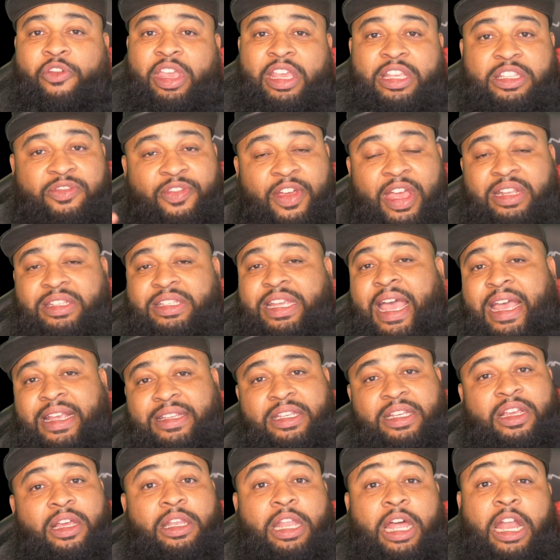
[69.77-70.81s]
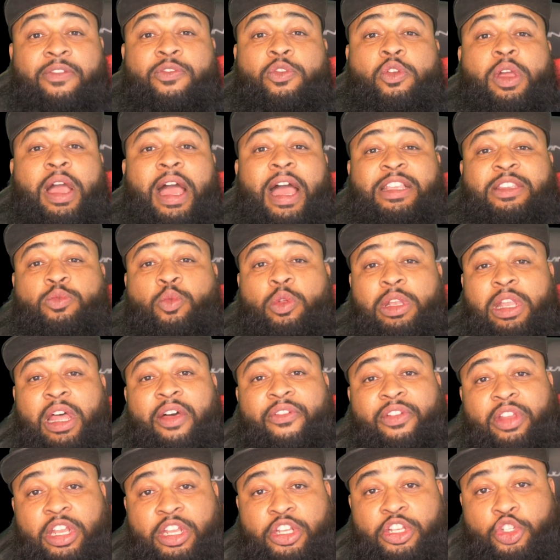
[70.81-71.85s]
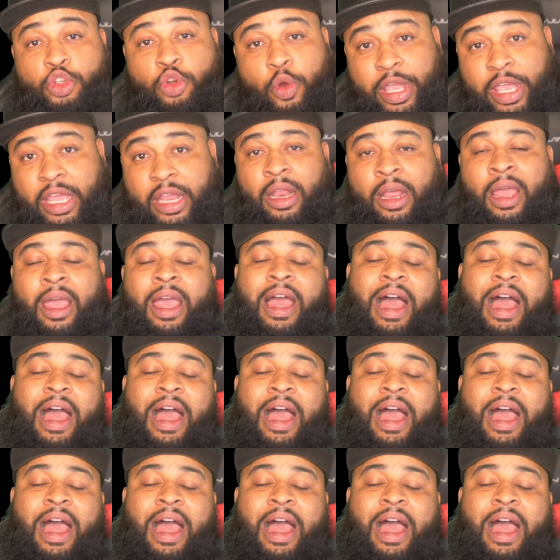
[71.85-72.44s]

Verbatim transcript: It's fantastic. A lot of you guys will love and enjoy it.